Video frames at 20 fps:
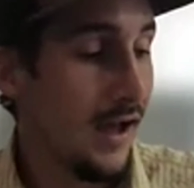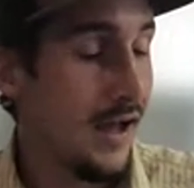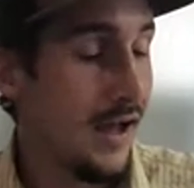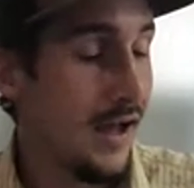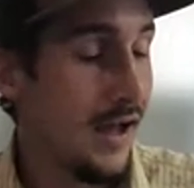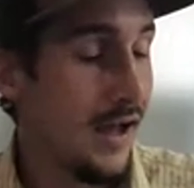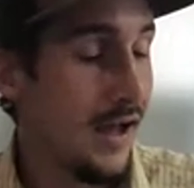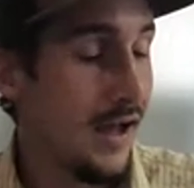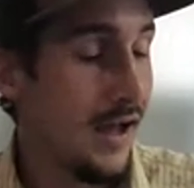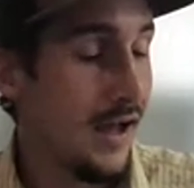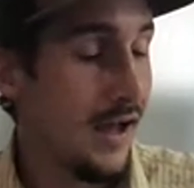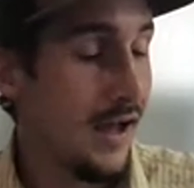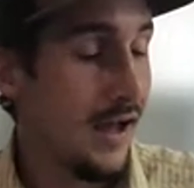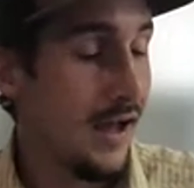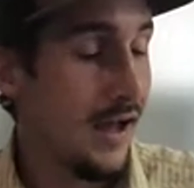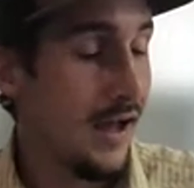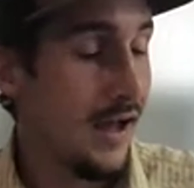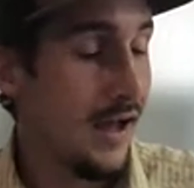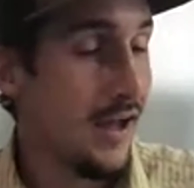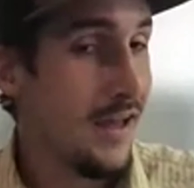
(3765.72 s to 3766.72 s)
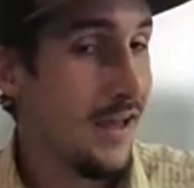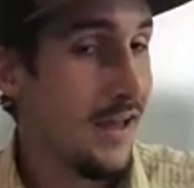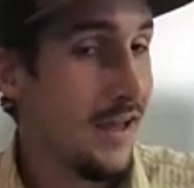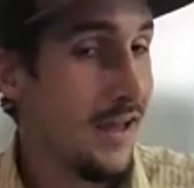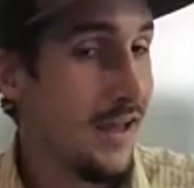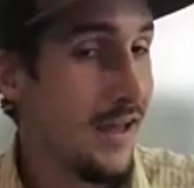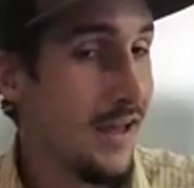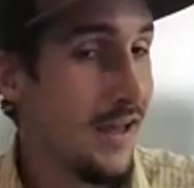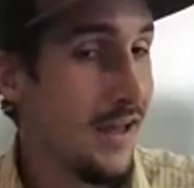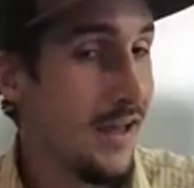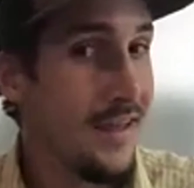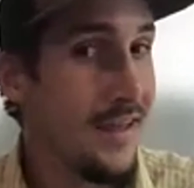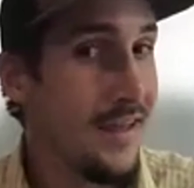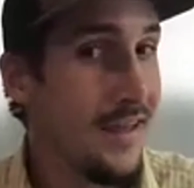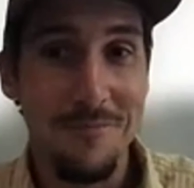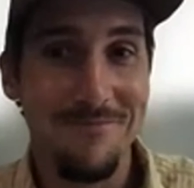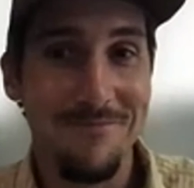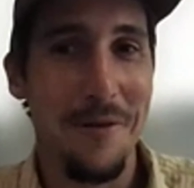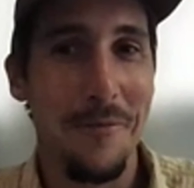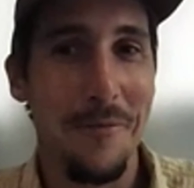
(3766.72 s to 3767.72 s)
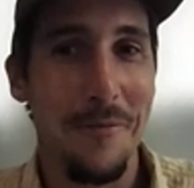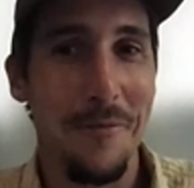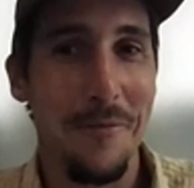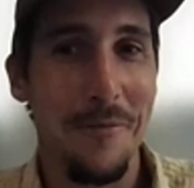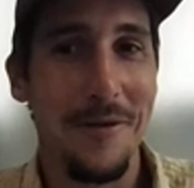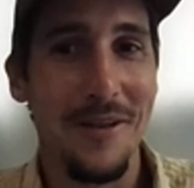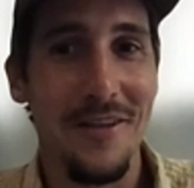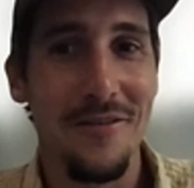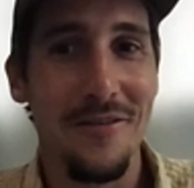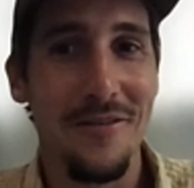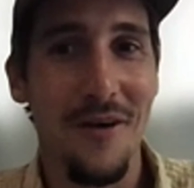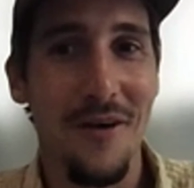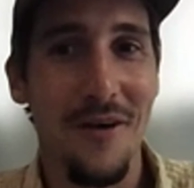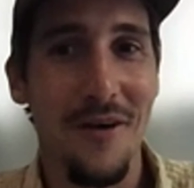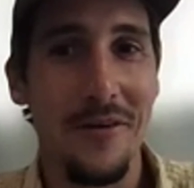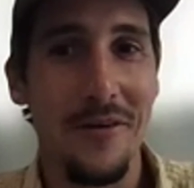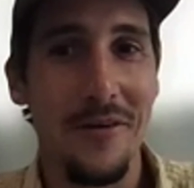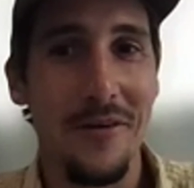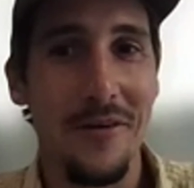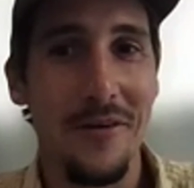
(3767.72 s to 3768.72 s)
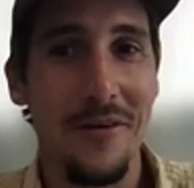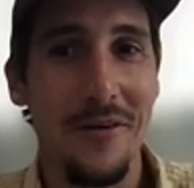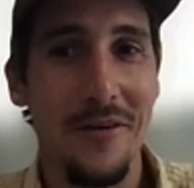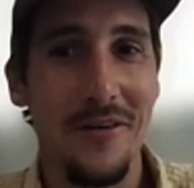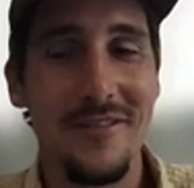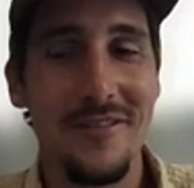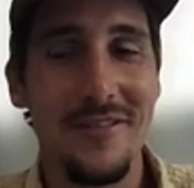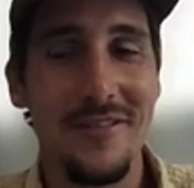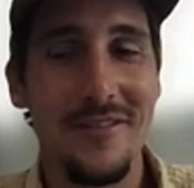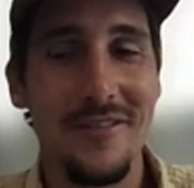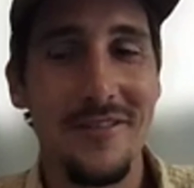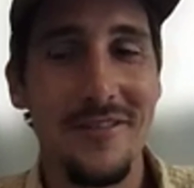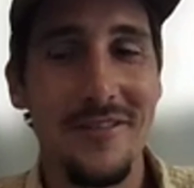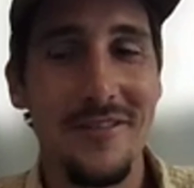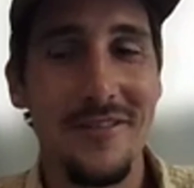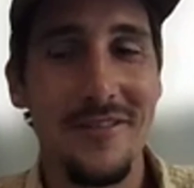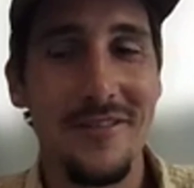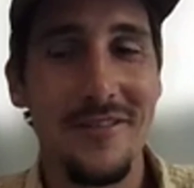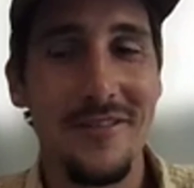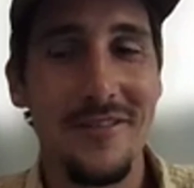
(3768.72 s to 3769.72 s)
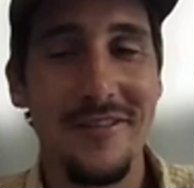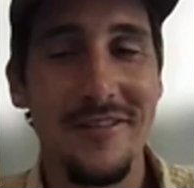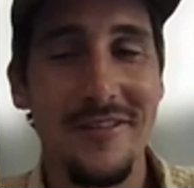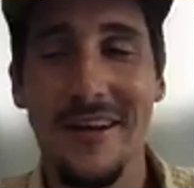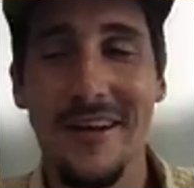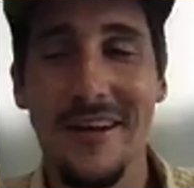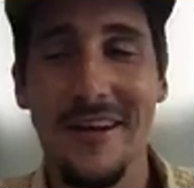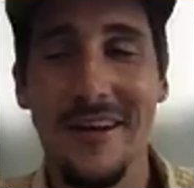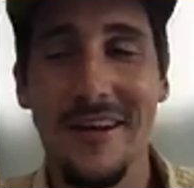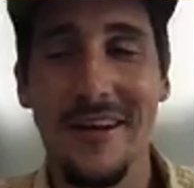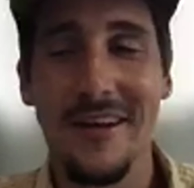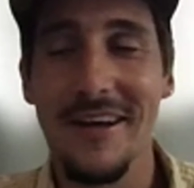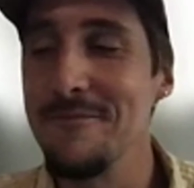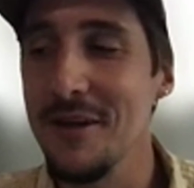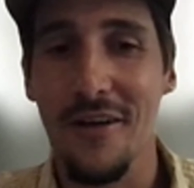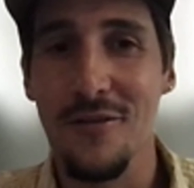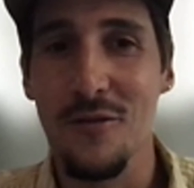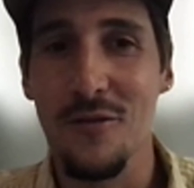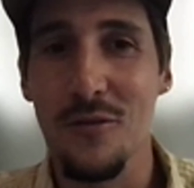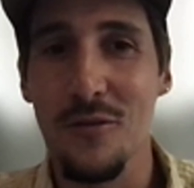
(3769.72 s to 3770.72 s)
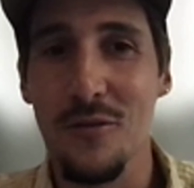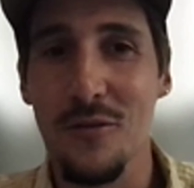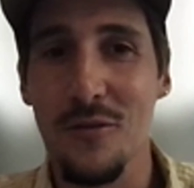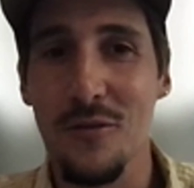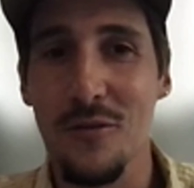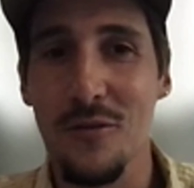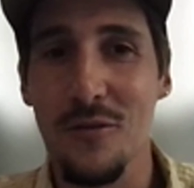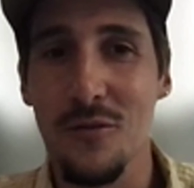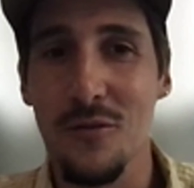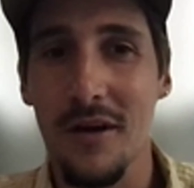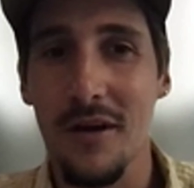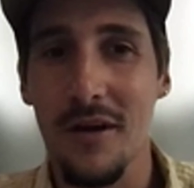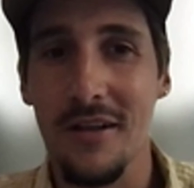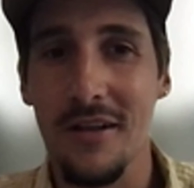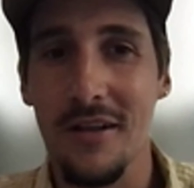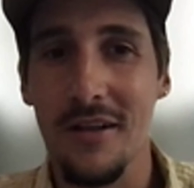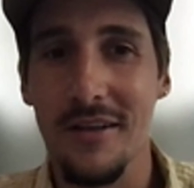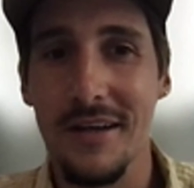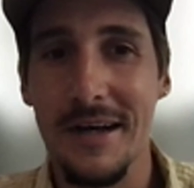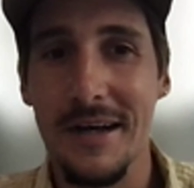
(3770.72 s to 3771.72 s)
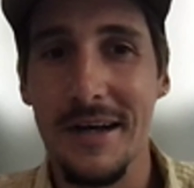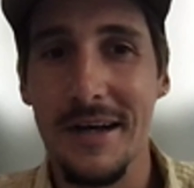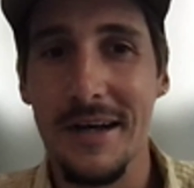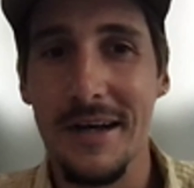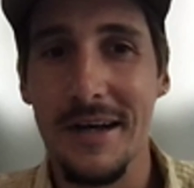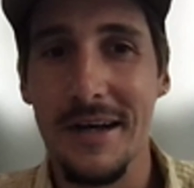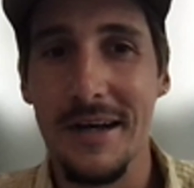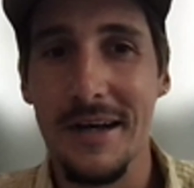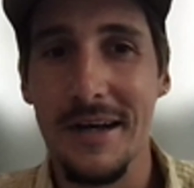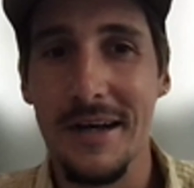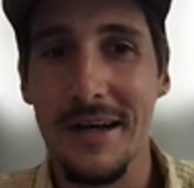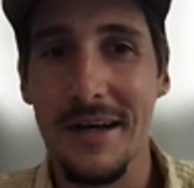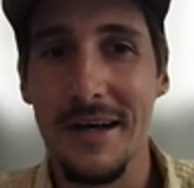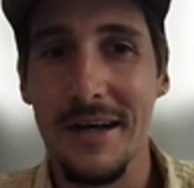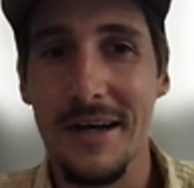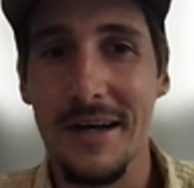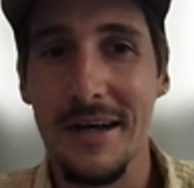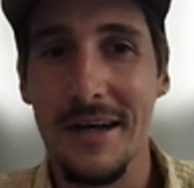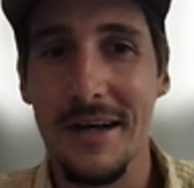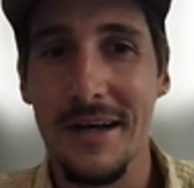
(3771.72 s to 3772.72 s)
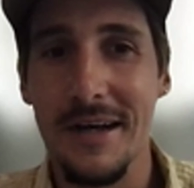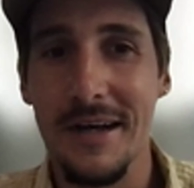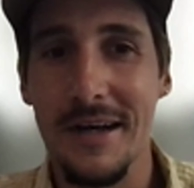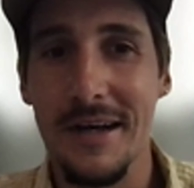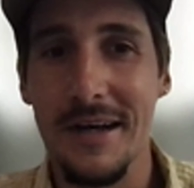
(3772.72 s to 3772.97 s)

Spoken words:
I I, I like that answer. I think probably a lot of the farmers, here in the audience do as well.